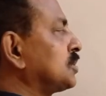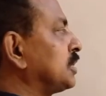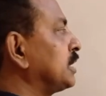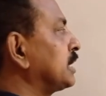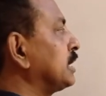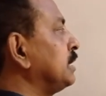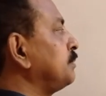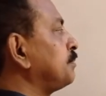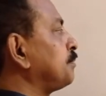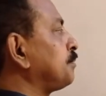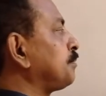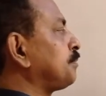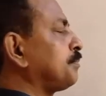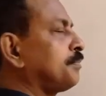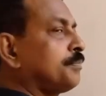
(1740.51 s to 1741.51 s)
degrees.
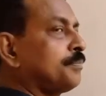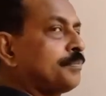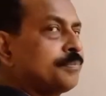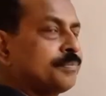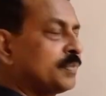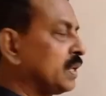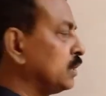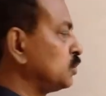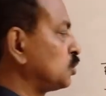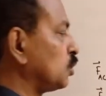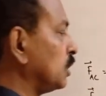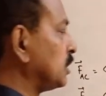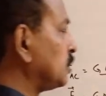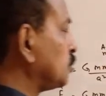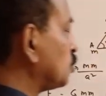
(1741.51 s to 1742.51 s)
So
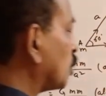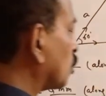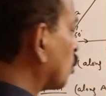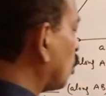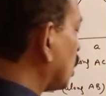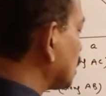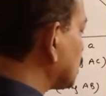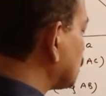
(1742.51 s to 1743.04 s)
it is your cos